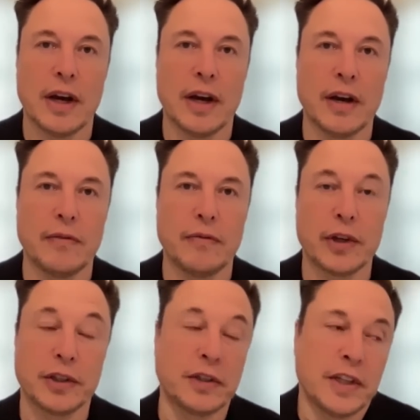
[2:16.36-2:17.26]
uh,
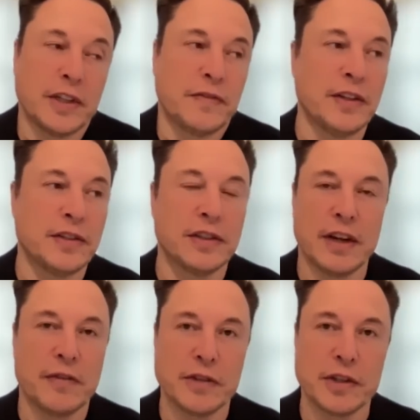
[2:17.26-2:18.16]
because it's, it's based in
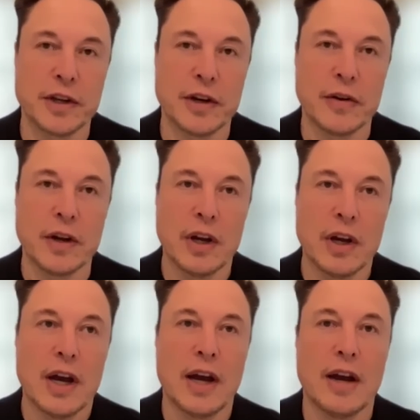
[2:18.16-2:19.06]
san francisco
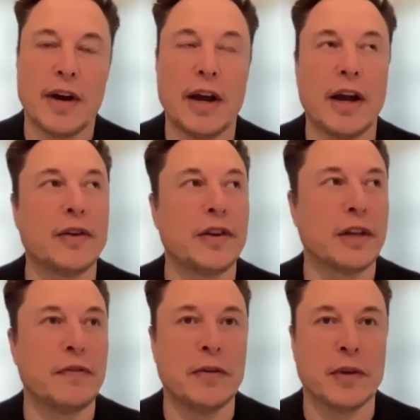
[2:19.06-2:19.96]
uh, I, I, don't
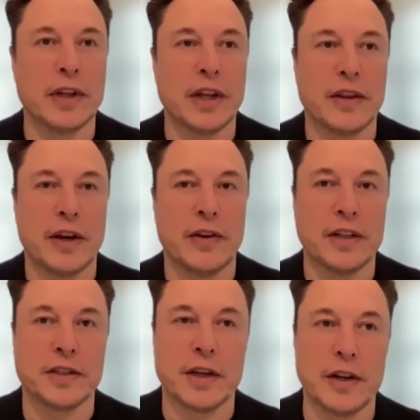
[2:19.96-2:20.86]
think the people that there
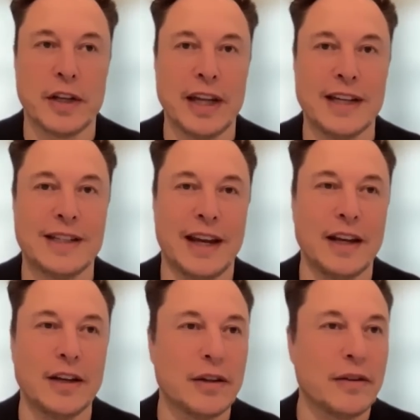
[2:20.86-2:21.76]
necessarily
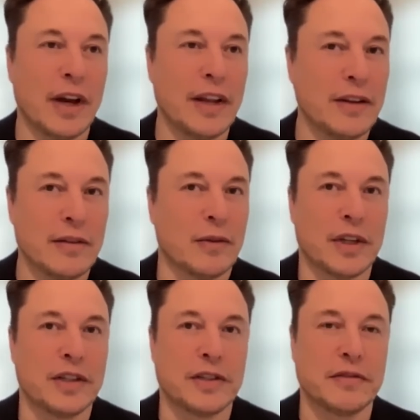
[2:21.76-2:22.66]
intend I, or
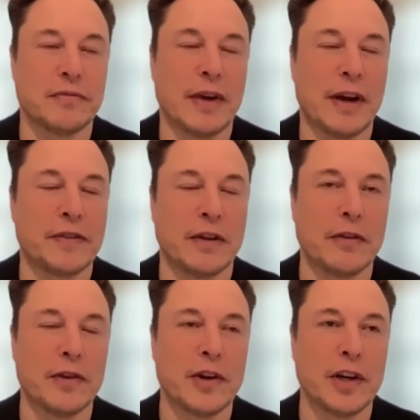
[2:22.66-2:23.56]
at least perhaps some
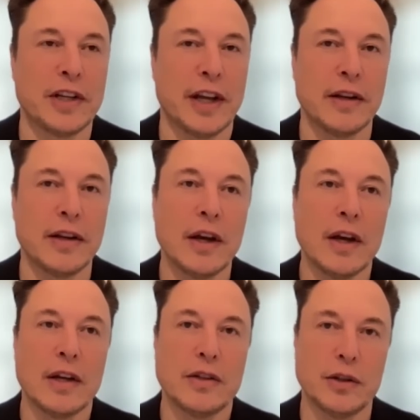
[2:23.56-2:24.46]
of them don't intend
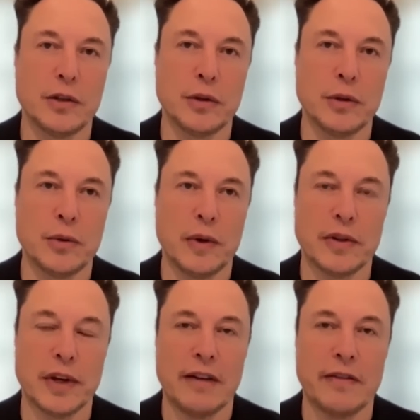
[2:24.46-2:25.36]

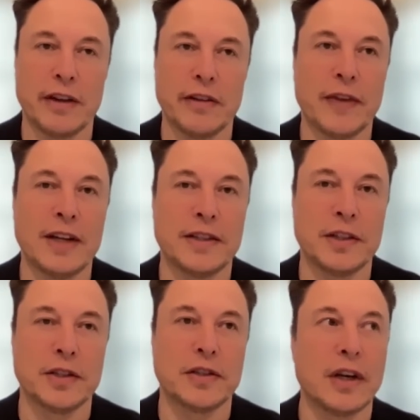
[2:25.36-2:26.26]
to to have a left bias.
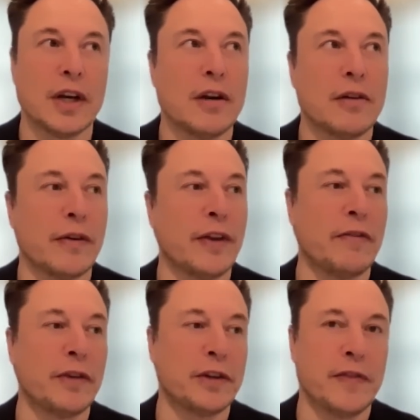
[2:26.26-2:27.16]
They just from
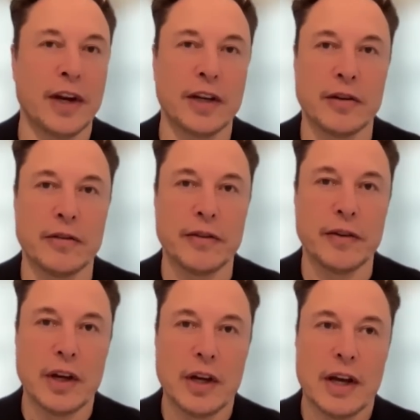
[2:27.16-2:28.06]
their perspective,
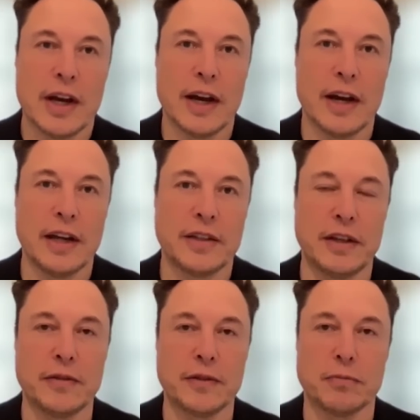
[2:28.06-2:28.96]
uh, it
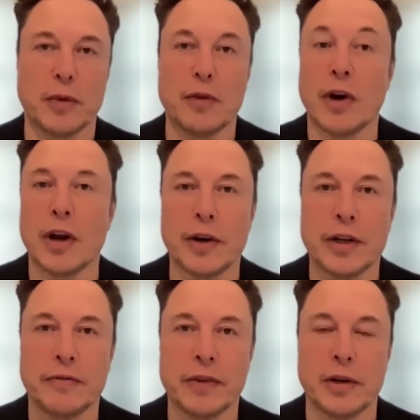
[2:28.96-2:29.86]
seems
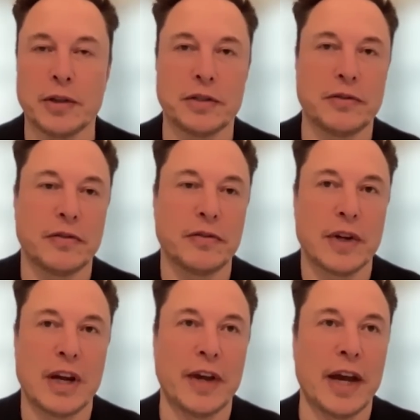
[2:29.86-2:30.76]
moderate, but they're just
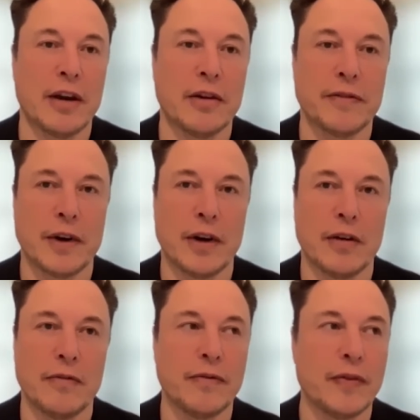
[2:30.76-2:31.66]
coming at it
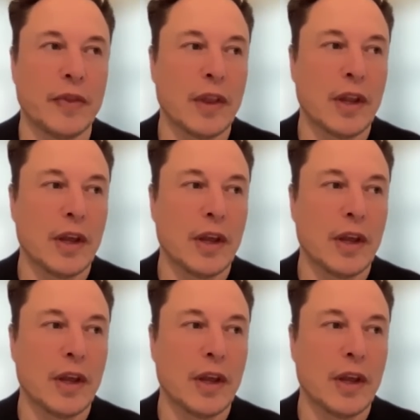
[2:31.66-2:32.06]
from